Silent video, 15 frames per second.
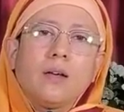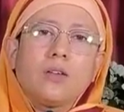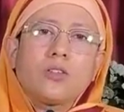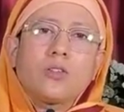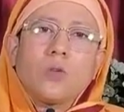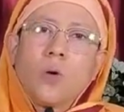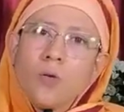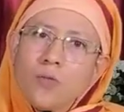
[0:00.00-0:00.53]

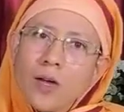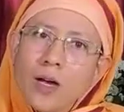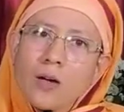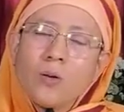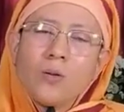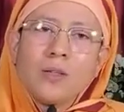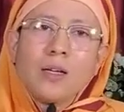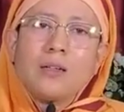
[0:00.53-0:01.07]
So
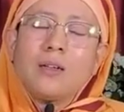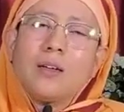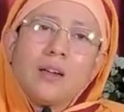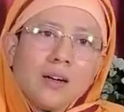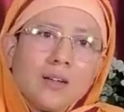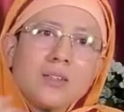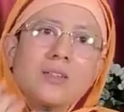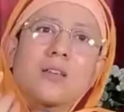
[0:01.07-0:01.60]
vyakul that
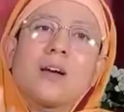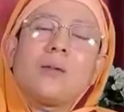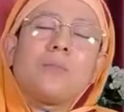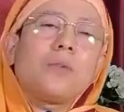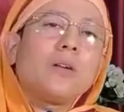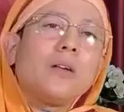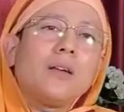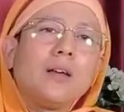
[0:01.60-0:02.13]
tears
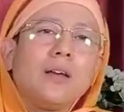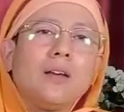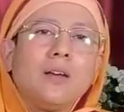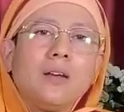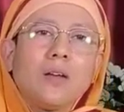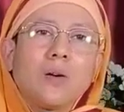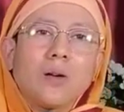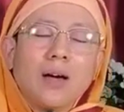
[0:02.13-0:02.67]
come
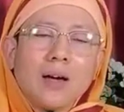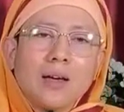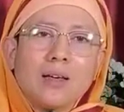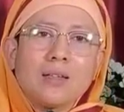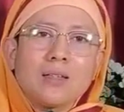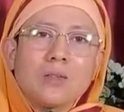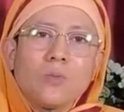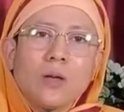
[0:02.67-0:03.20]
in your
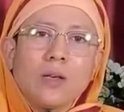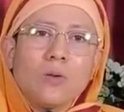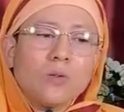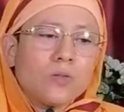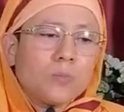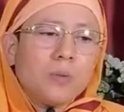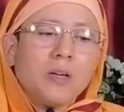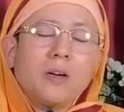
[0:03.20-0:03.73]
eyes when you
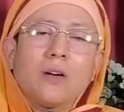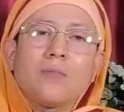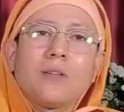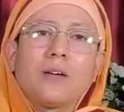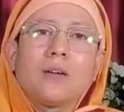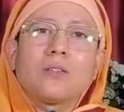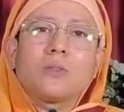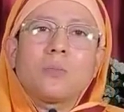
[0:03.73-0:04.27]
speak of
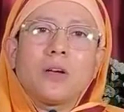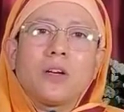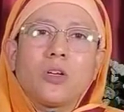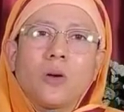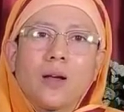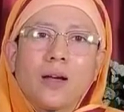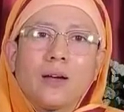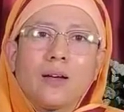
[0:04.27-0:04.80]
the
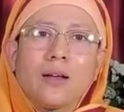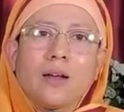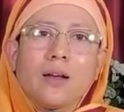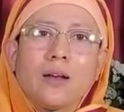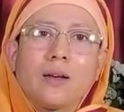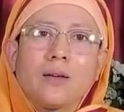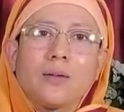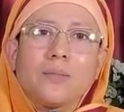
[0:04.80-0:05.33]
spiritual ideal.
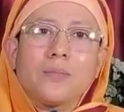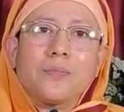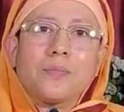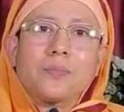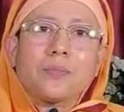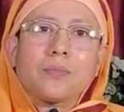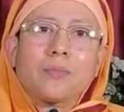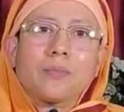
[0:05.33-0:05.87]

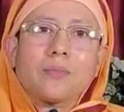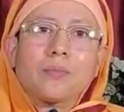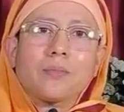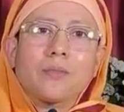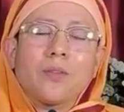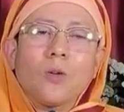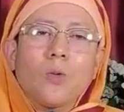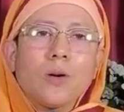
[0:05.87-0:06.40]

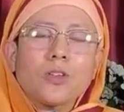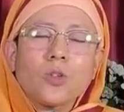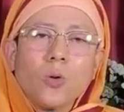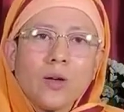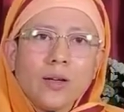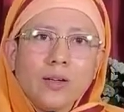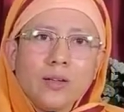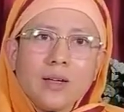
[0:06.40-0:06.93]
You are so
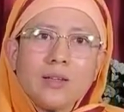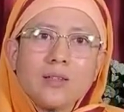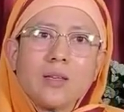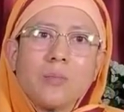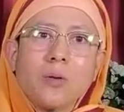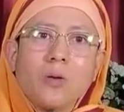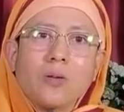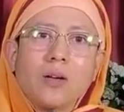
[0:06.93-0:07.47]
intense
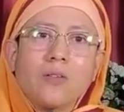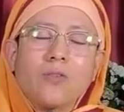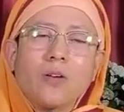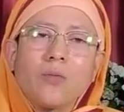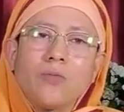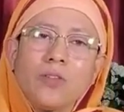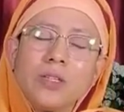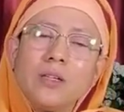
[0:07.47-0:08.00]
about it
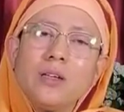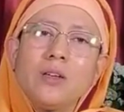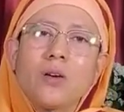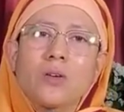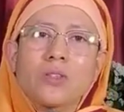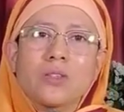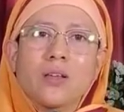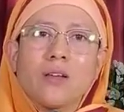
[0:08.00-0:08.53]
from within
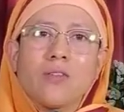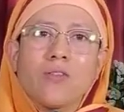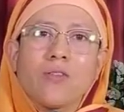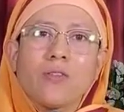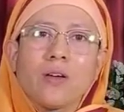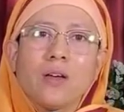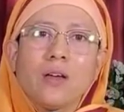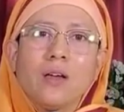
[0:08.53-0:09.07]
yourself.
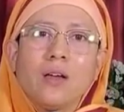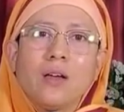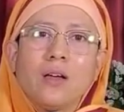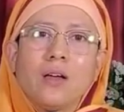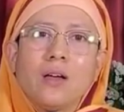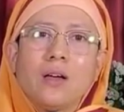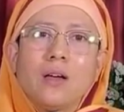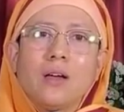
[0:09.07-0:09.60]

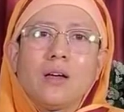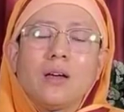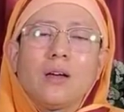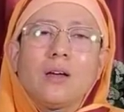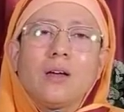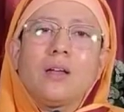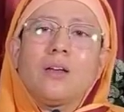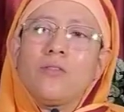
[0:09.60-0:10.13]

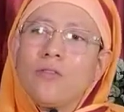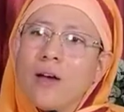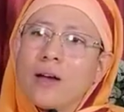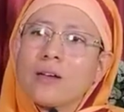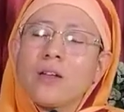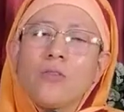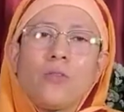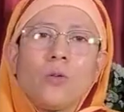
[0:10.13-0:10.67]
In
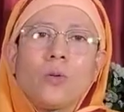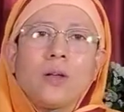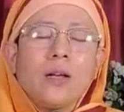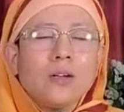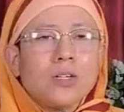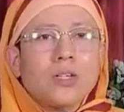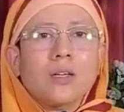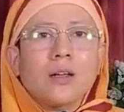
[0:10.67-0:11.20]
fact, if you
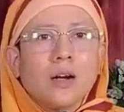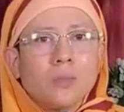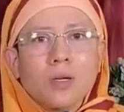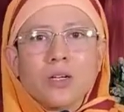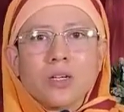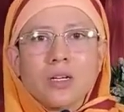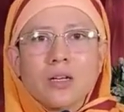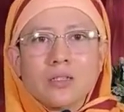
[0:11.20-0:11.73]
read Sri
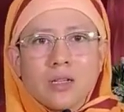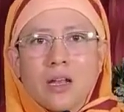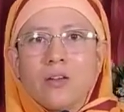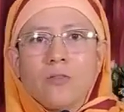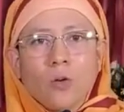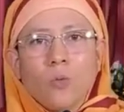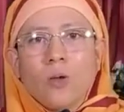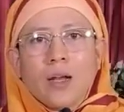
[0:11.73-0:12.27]
Ramakrishna's
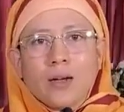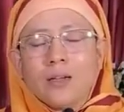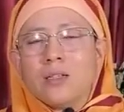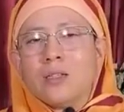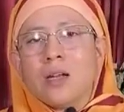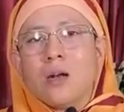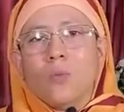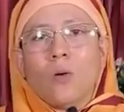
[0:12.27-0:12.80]
life, you will
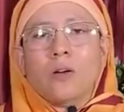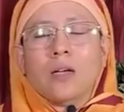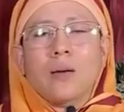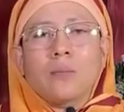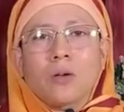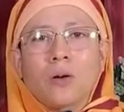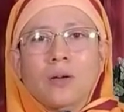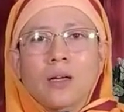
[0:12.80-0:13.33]
understand what I
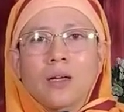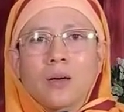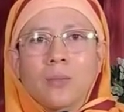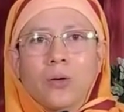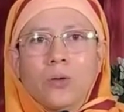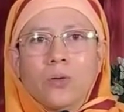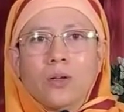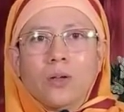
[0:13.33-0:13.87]
am talking
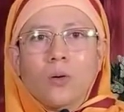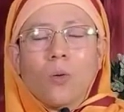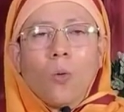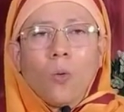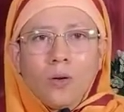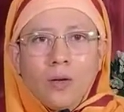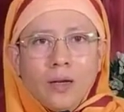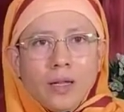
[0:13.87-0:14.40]
about.
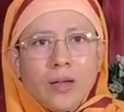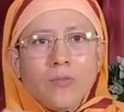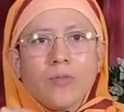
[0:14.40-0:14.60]
Only